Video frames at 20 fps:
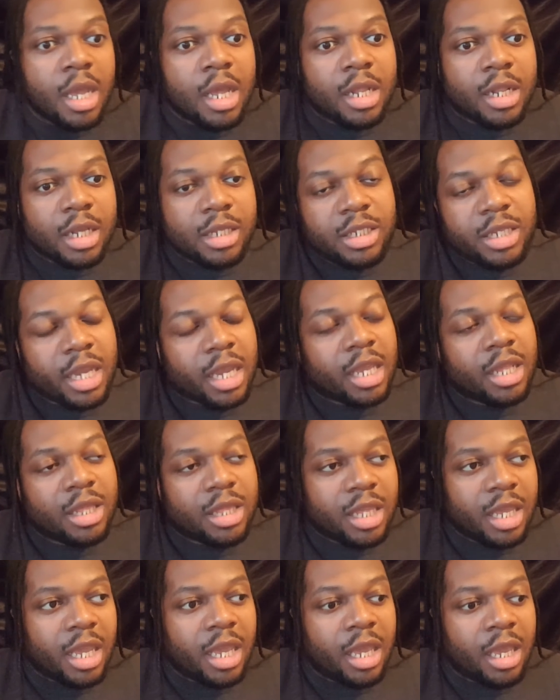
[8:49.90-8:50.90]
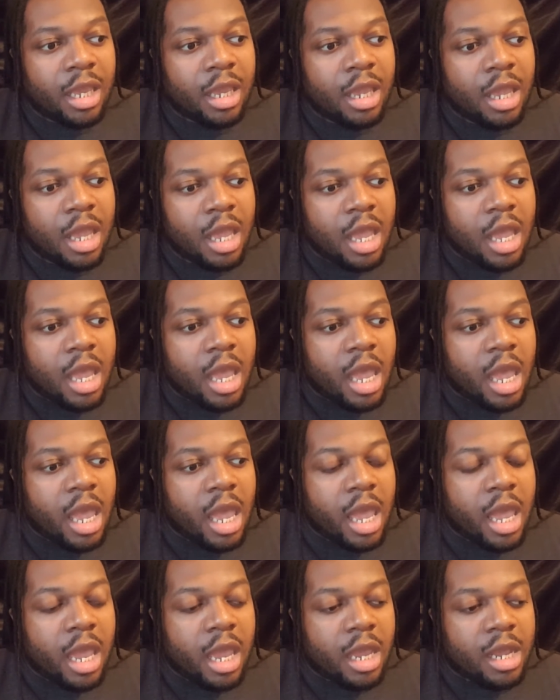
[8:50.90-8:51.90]
The second thing,
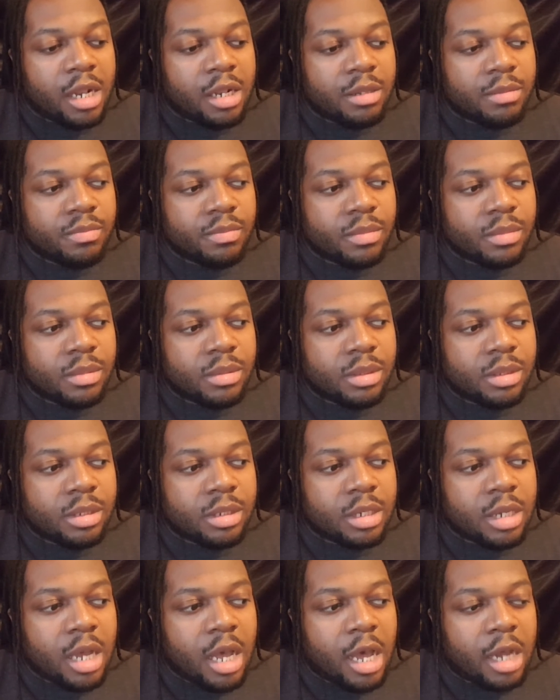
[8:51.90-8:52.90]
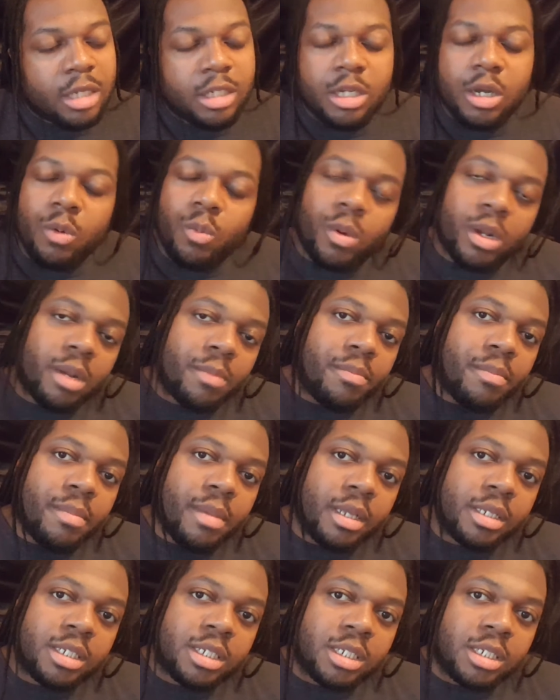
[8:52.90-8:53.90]
and I don't want to
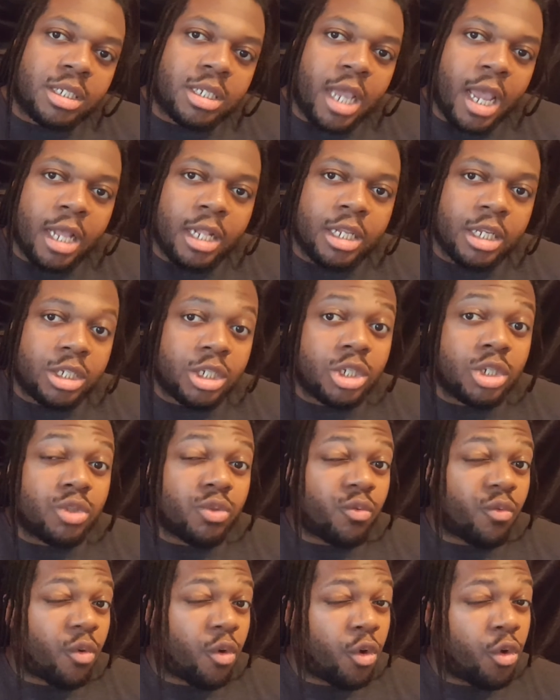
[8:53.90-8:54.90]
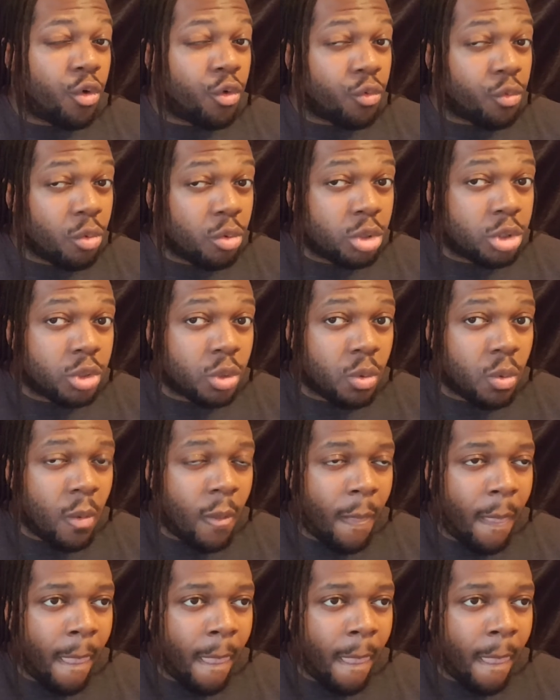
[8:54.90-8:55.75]
say this is crucial,